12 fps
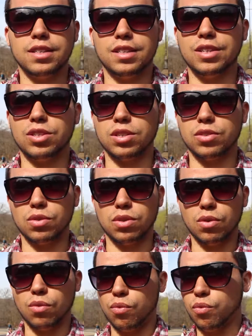This is
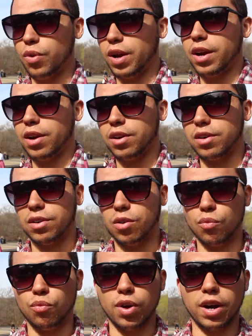
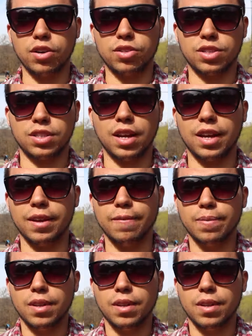rare sight.